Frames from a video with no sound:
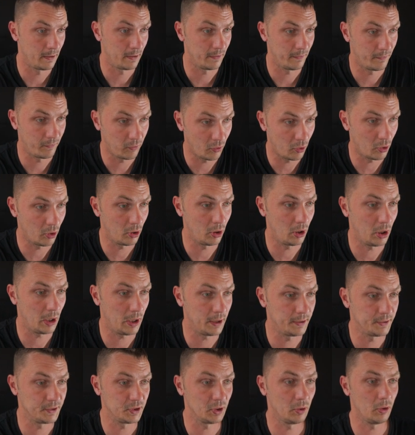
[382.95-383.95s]
four,
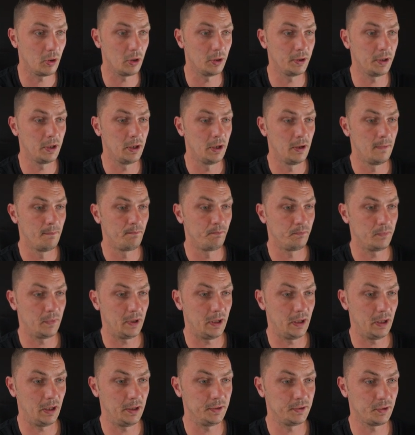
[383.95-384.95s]
and so on
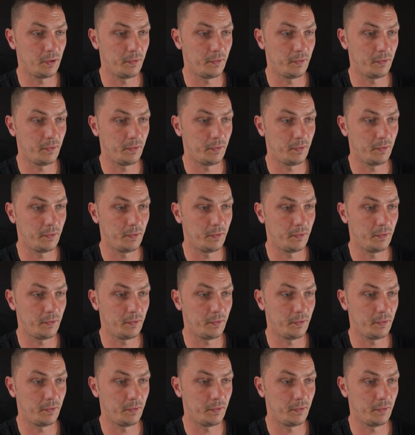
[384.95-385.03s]
and